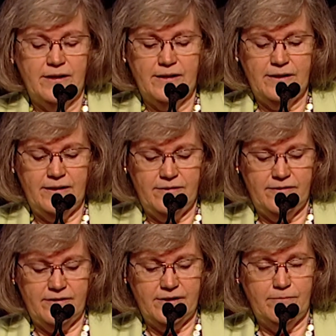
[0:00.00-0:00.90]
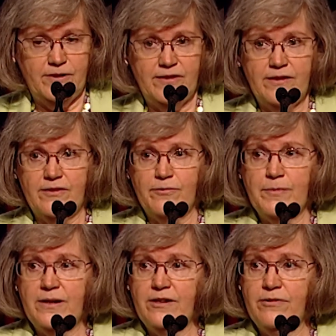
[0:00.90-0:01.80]
and said, we think this
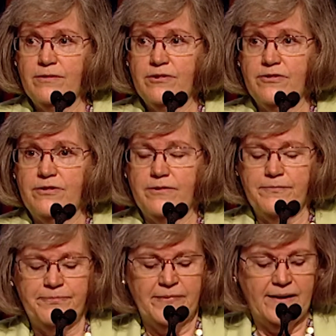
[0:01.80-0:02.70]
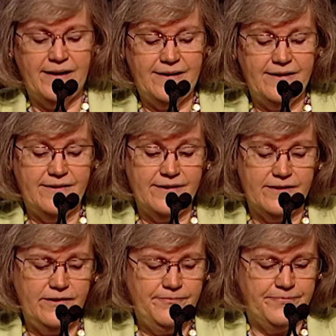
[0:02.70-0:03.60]
might interest you. And it
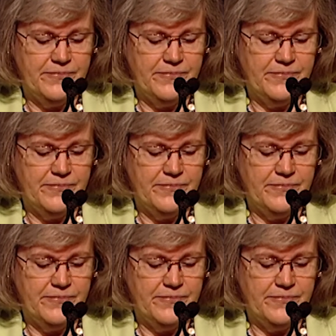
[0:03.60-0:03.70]
did.